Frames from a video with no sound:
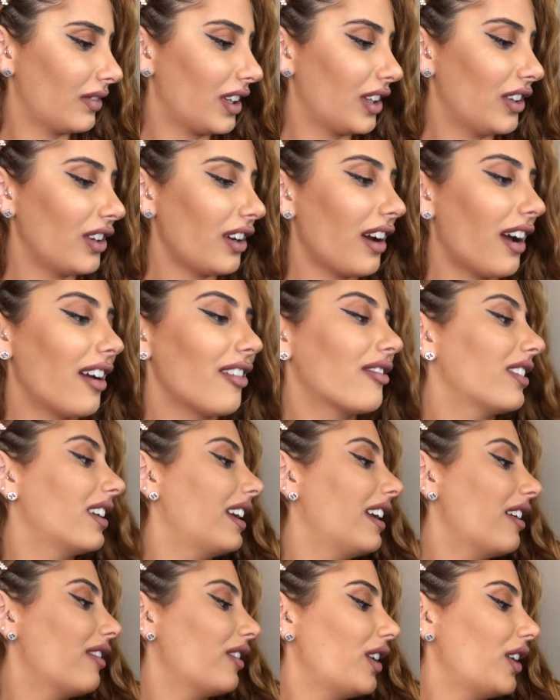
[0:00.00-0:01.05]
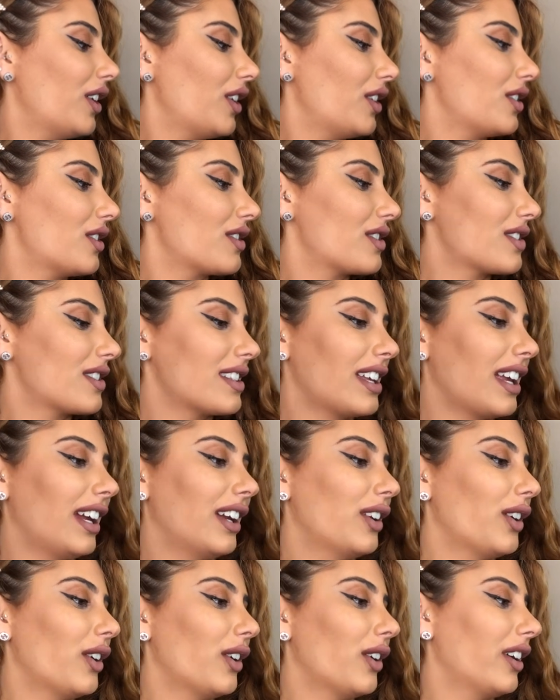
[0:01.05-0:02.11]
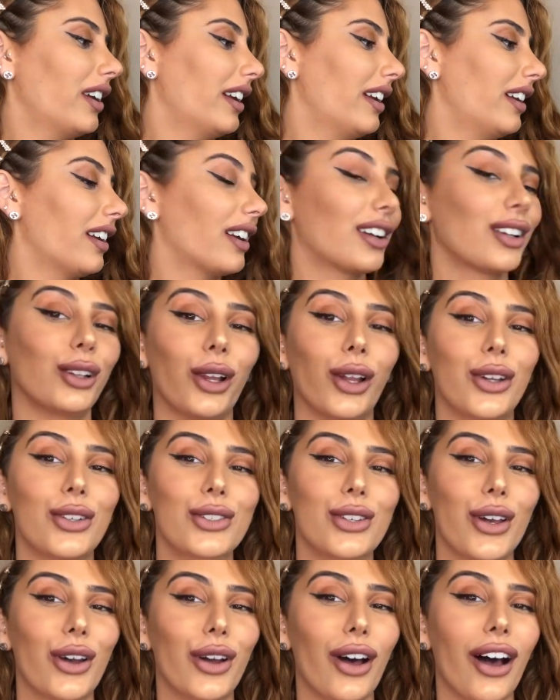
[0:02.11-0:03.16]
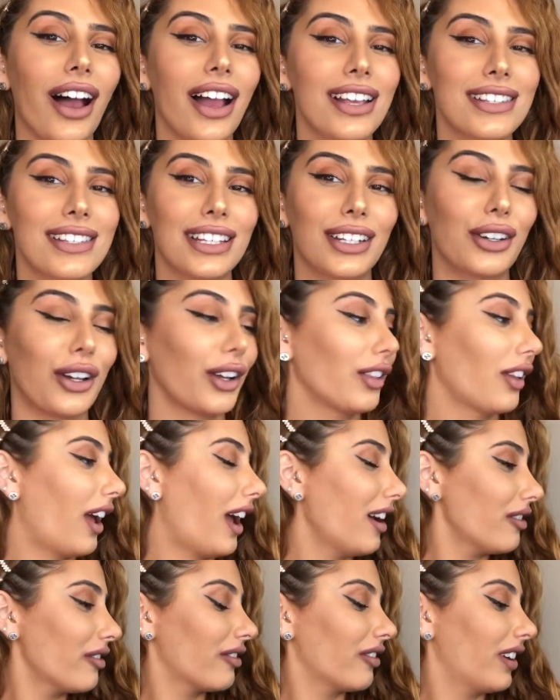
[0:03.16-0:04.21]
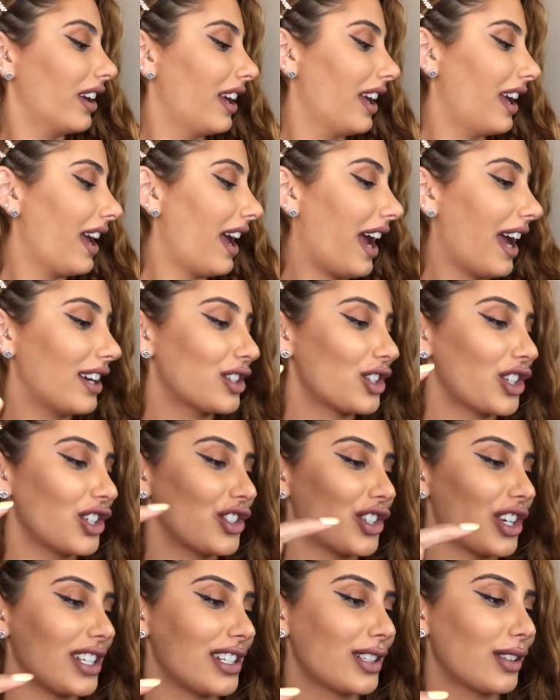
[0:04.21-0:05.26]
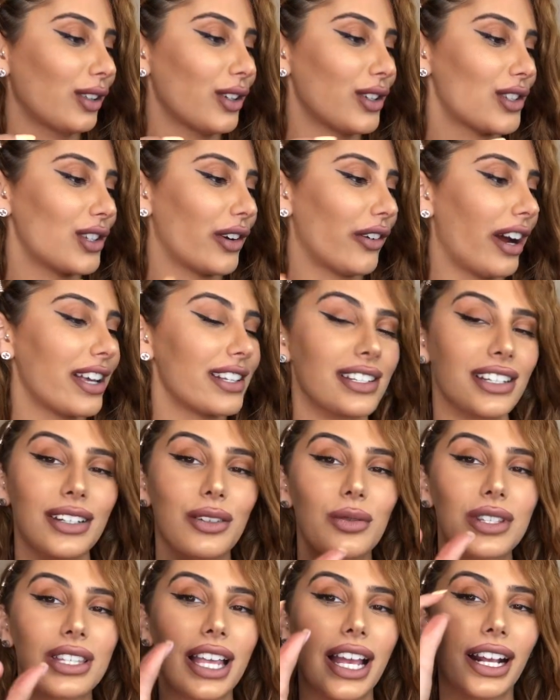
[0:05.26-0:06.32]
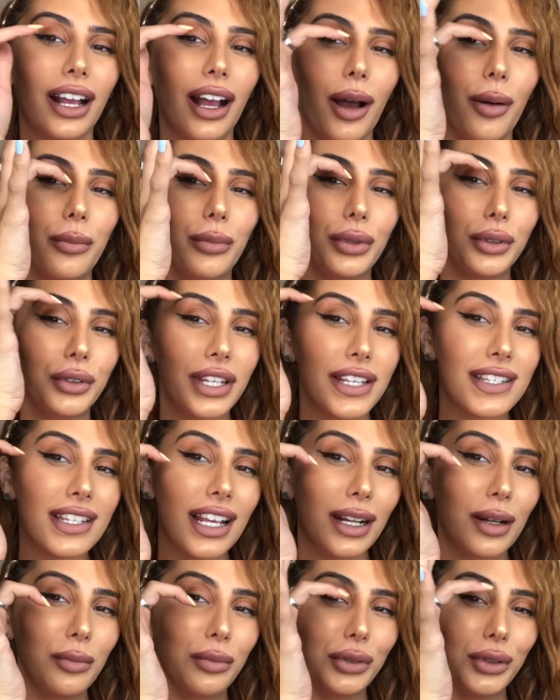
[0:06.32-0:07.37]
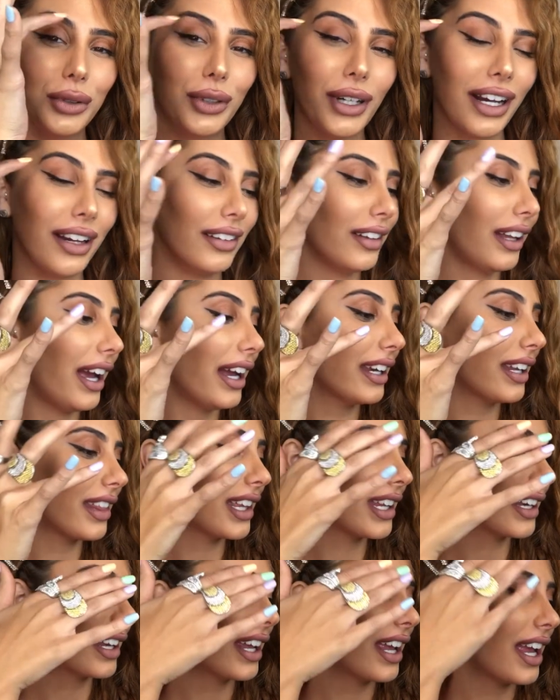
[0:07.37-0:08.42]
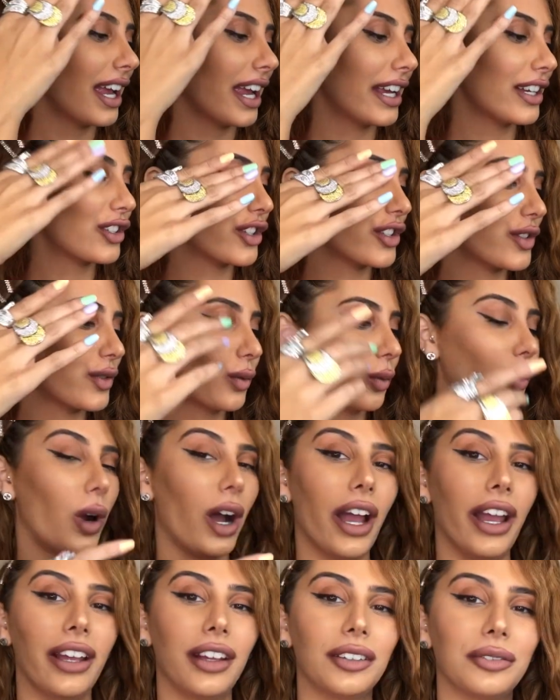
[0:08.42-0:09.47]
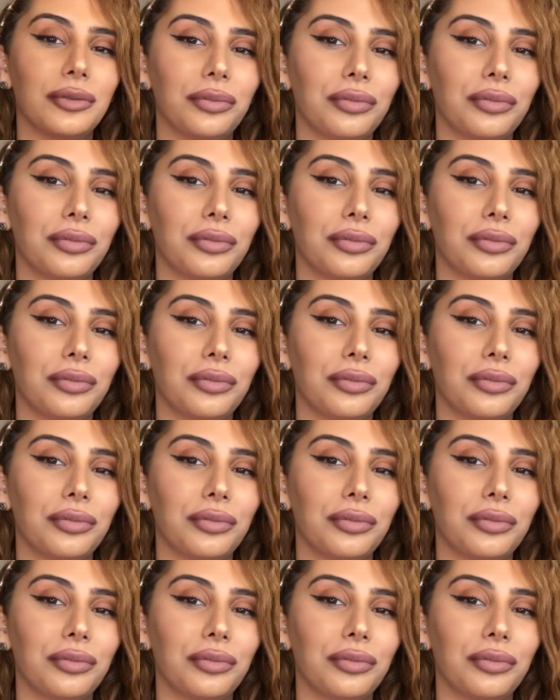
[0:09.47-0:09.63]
You know, I've never seen her close her eyes in her life. And she just closed her eyes and it was like a blue, there's like a blue outline and then it's just white.